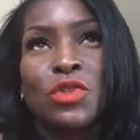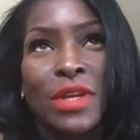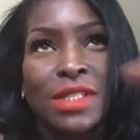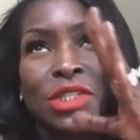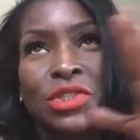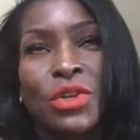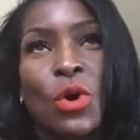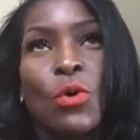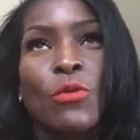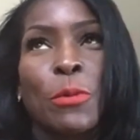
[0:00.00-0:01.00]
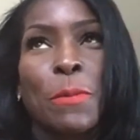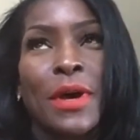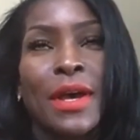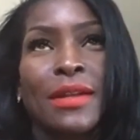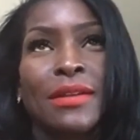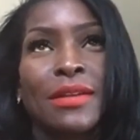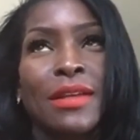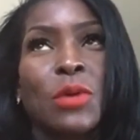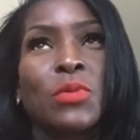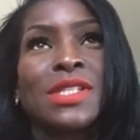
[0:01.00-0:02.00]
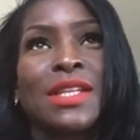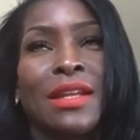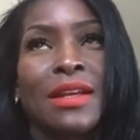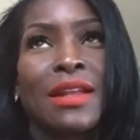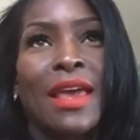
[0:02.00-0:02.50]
transition over, but it was needed.